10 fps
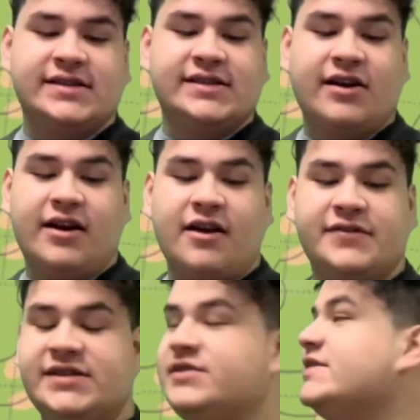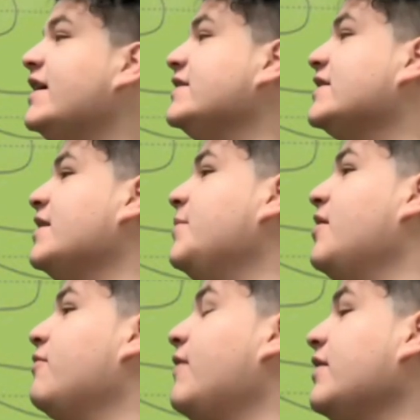Starting off Tuesday, it's going to
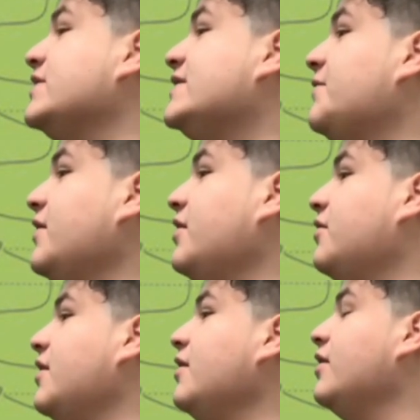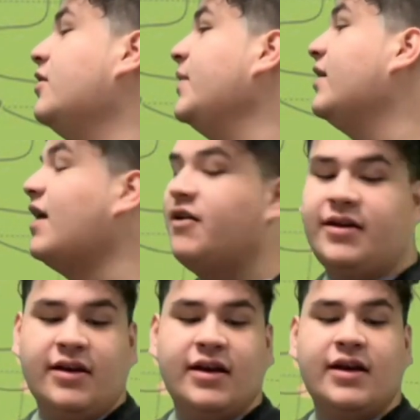be around 73, a little bit
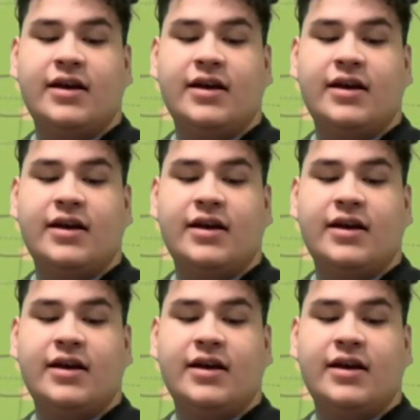cloudy.